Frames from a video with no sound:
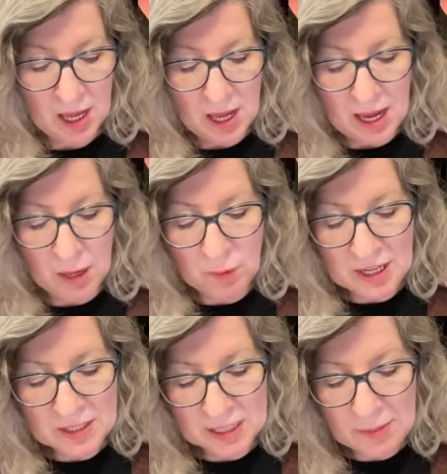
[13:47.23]
And we
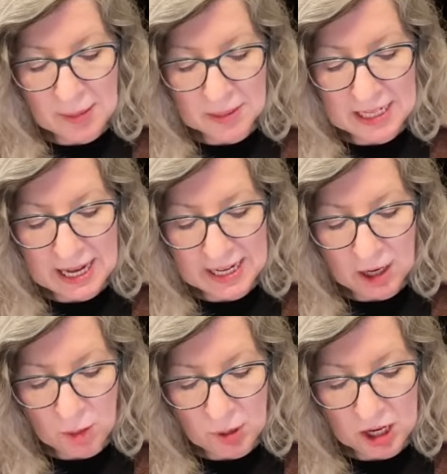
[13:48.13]
used to be able to edit
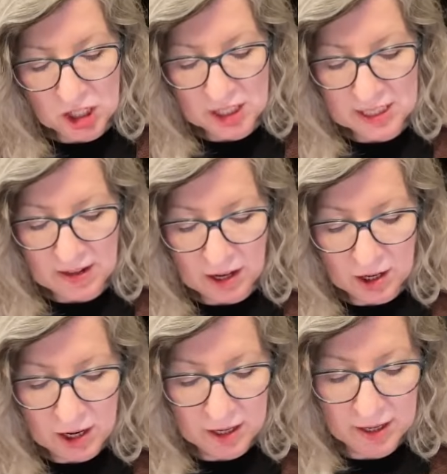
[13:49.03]
our brushes there,
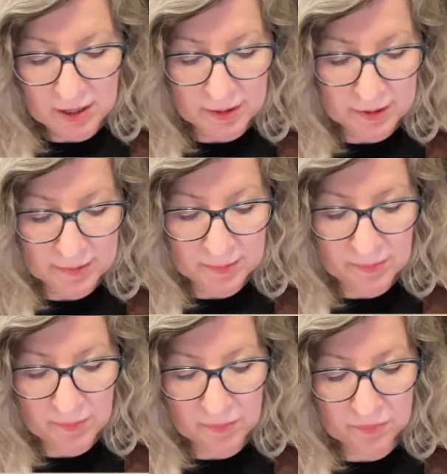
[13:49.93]

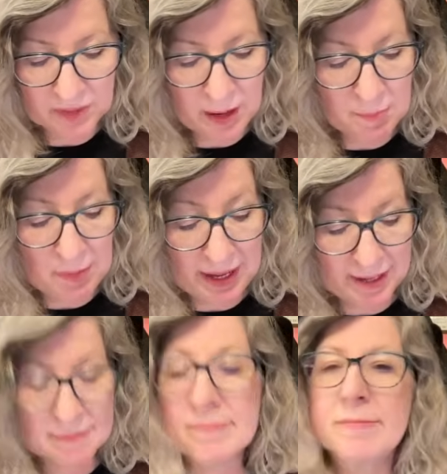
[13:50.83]
but
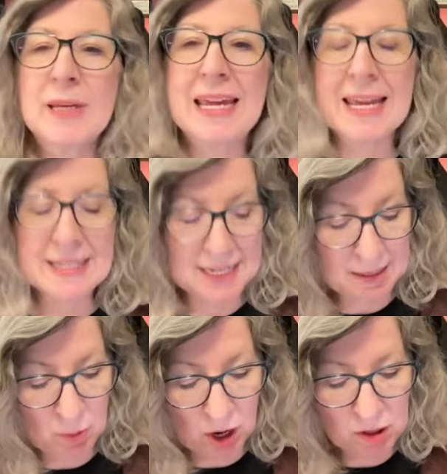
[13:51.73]
we can't
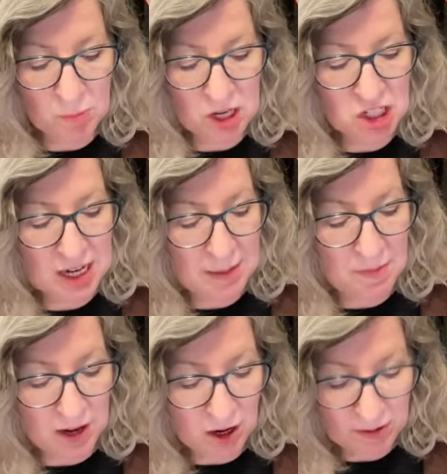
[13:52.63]
anymore, or the brush name
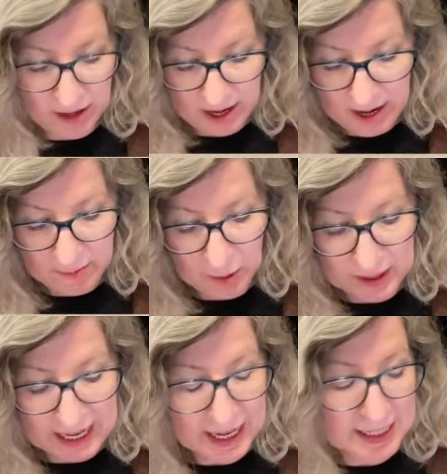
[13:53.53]
there, but we
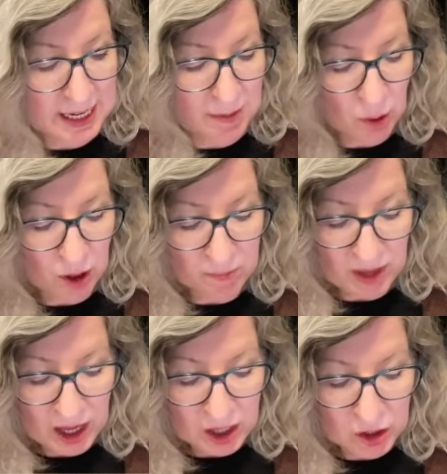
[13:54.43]
can't anymore.
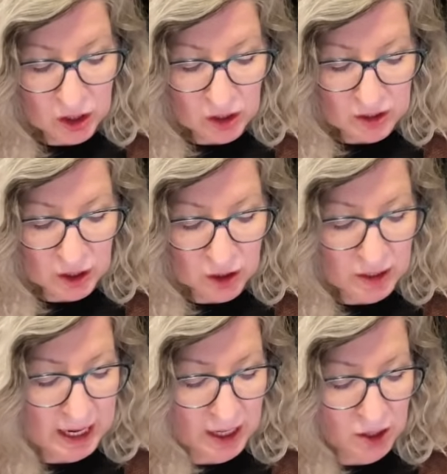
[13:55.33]
You could also
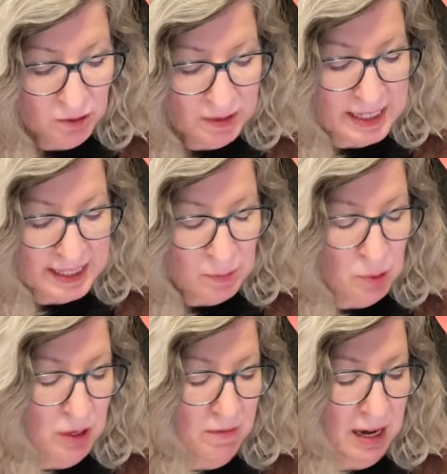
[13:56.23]
create a new reset
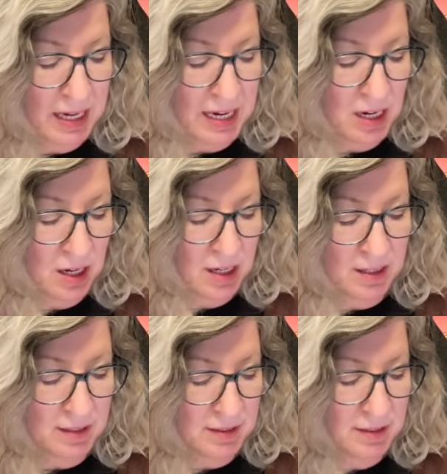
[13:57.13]
point right here
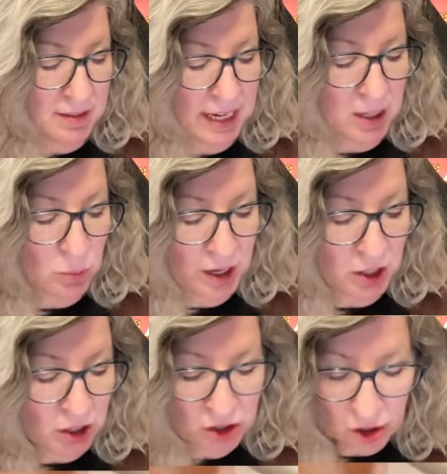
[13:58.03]
later when
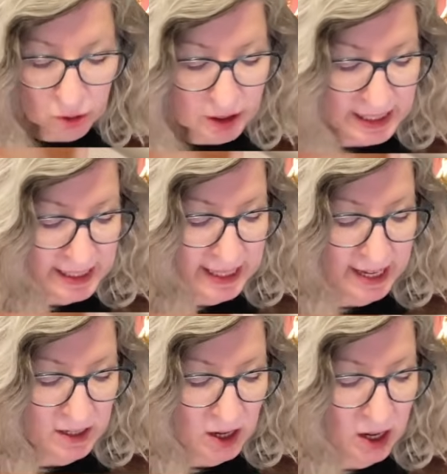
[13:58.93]
you're totally set
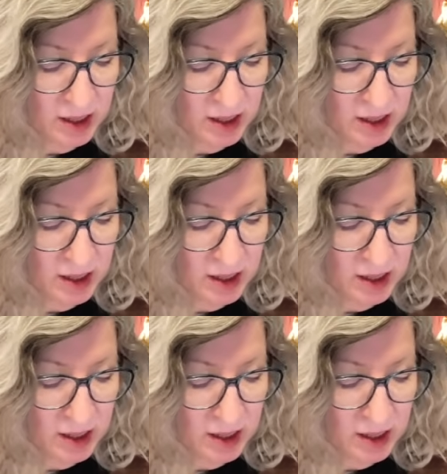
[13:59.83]
on